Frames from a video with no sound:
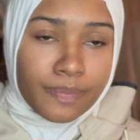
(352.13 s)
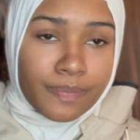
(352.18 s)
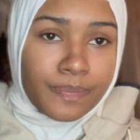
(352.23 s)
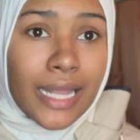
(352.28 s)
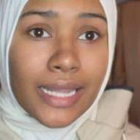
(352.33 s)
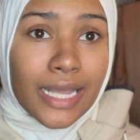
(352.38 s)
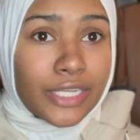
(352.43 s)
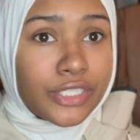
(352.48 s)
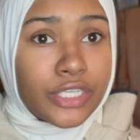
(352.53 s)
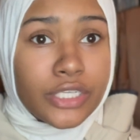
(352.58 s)
And
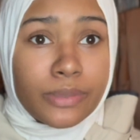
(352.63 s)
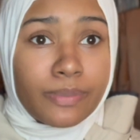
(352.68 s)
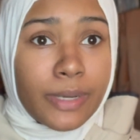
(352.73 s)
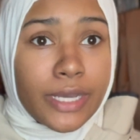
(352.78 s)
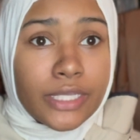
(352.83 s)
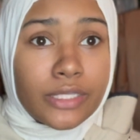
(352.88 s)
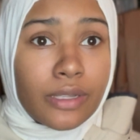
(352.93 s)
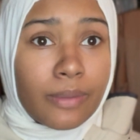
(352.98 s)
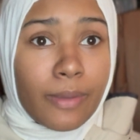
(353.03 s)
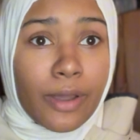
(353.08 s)
that's just
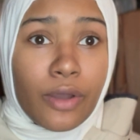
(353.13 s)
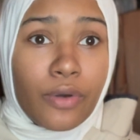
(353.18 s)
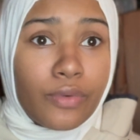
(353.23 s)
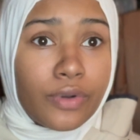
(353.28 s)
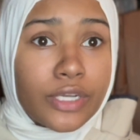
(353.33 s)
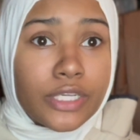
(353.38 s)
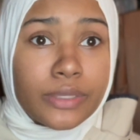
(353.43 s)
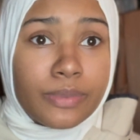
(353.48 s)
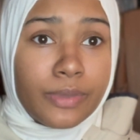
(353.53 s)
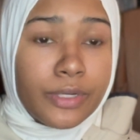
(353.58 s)
based on my own
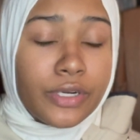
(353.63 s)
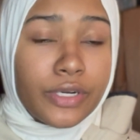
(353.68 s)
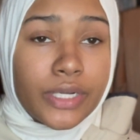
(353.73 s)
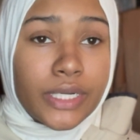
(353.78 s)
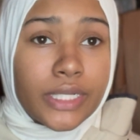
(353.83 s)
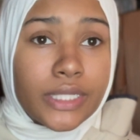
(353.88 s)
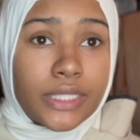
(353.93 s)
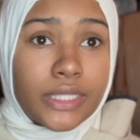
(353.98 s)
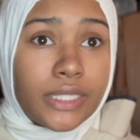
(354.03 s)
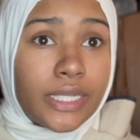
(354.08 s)

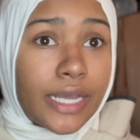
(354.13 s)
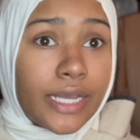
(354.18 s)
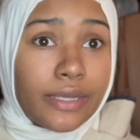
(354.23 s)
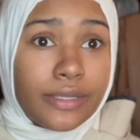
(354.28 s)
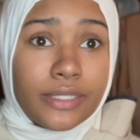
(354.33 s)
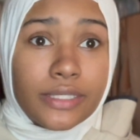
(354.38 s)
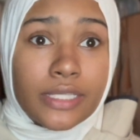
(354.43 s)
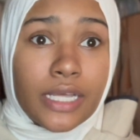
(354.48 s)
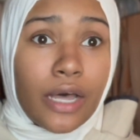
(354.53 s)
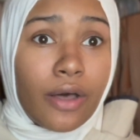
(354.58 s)
experience. They
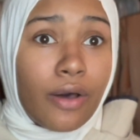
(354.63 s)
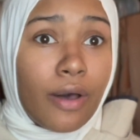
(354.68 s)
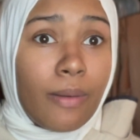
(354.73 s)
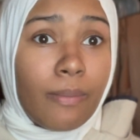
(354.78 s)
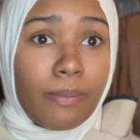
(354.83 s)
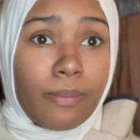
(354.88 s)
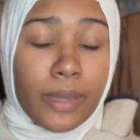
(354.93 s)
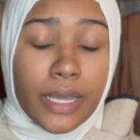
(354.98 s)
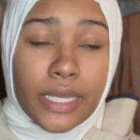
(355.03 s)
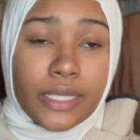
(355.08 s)
sell
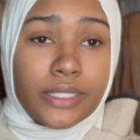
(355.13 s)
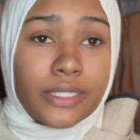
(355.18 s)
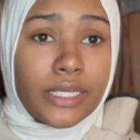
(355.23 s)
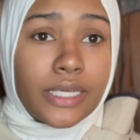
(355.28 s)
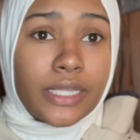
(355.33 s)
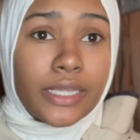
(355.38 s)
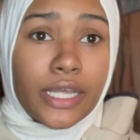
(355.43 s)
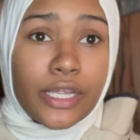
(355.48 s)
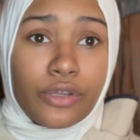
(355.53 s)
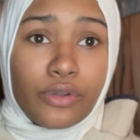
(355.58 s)

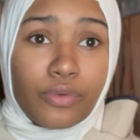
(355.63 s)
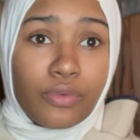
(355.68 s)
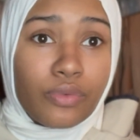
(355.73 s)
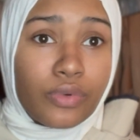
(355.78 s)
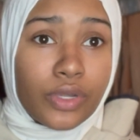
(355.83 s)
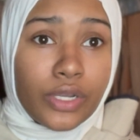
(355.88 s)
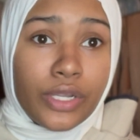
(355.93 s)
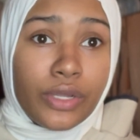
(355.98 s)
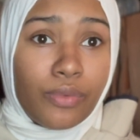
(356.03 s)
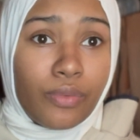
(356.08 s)
amazing, they do
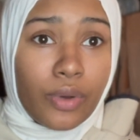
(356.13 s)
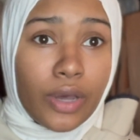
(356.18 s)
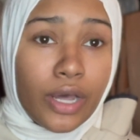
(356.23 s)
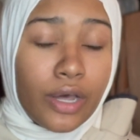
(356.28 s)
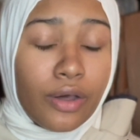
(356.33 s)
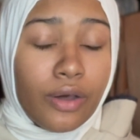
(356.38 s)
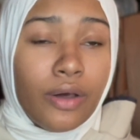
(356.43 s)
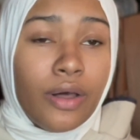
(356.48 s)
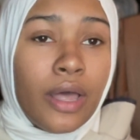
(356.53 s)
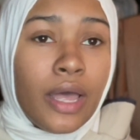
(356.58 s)
really
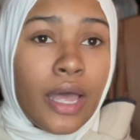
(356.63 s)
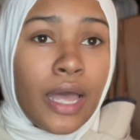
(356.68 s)
well.